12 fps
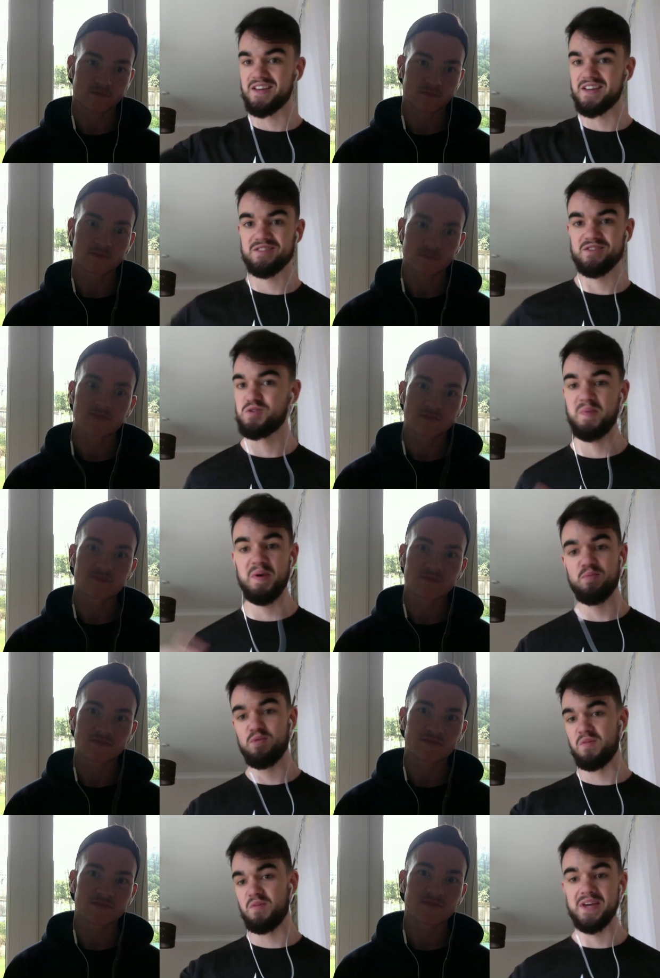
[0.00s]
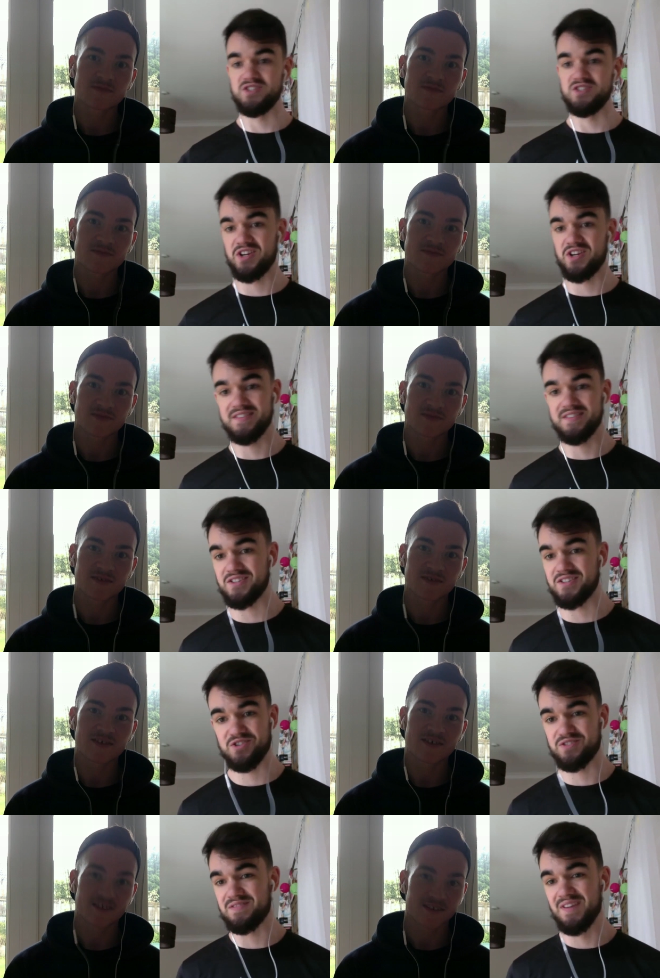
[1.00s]
Speaker 1: because the people with amazing genetics just
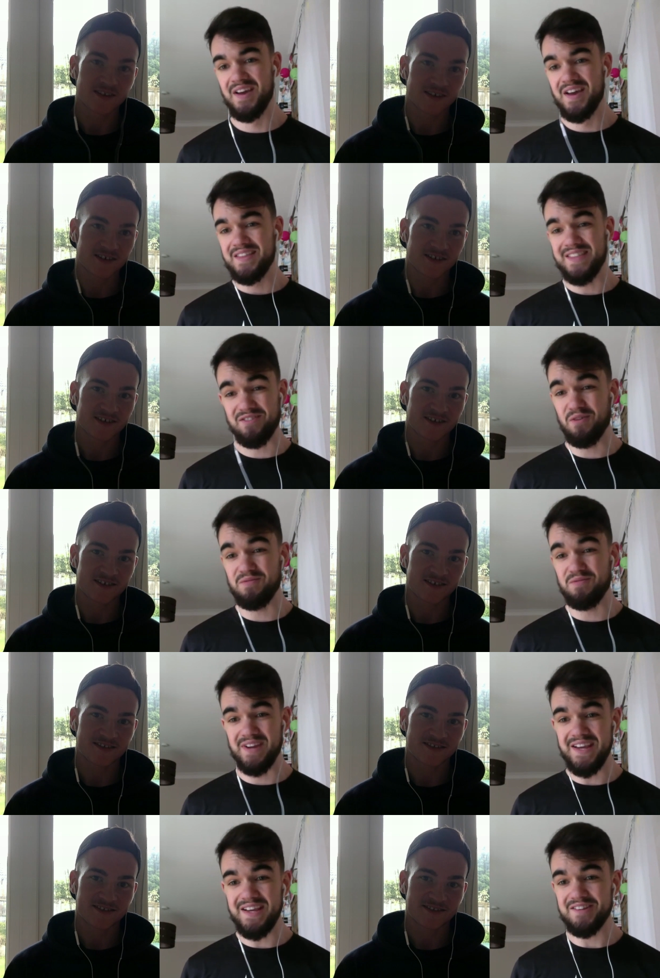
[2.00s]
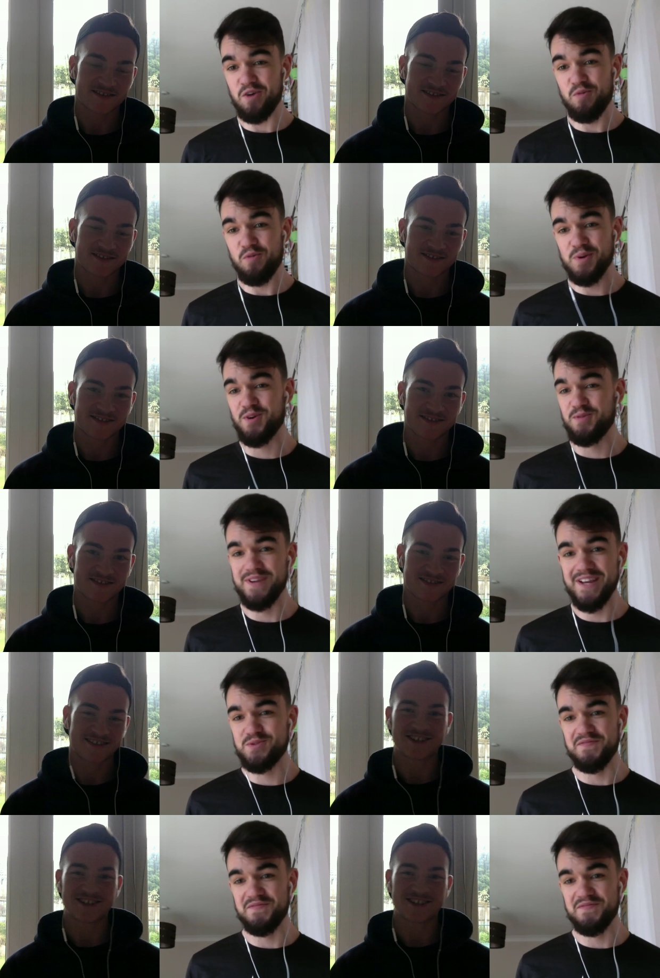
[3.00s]
they don't need they almost don't need to
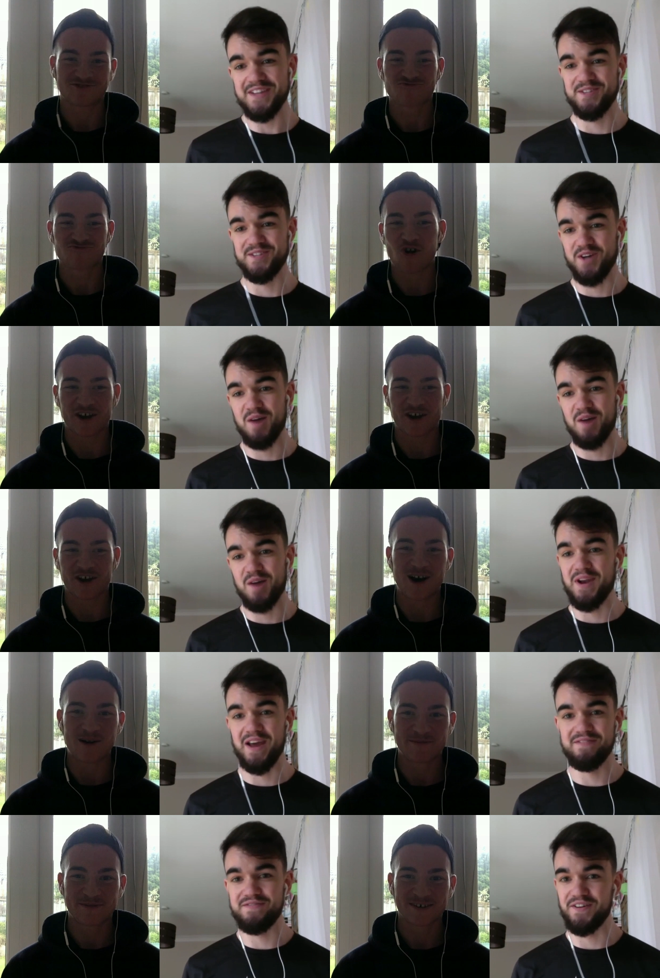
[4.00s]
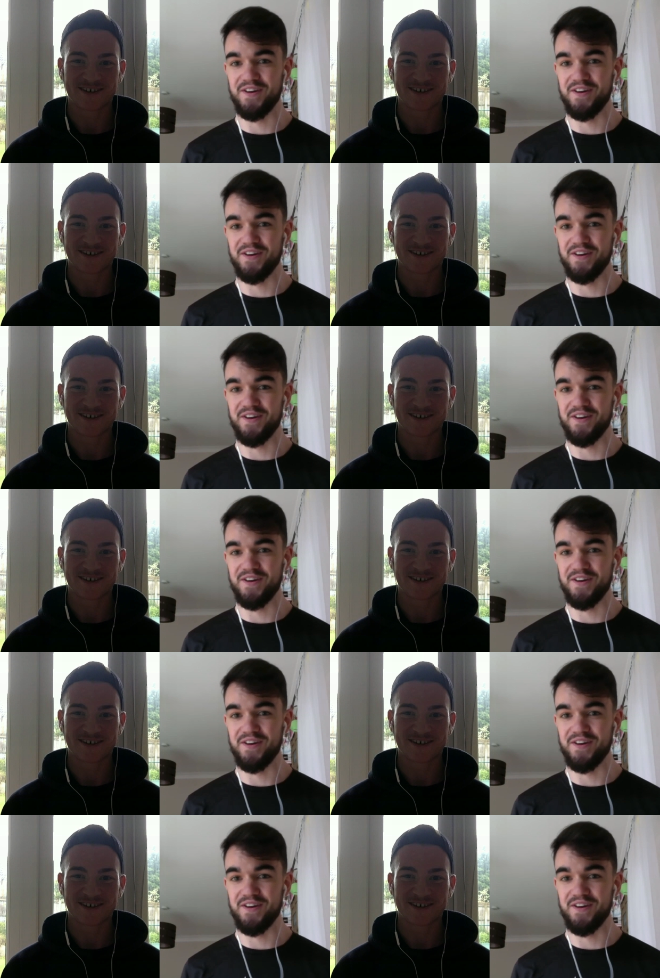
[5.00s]
invest the time and effort.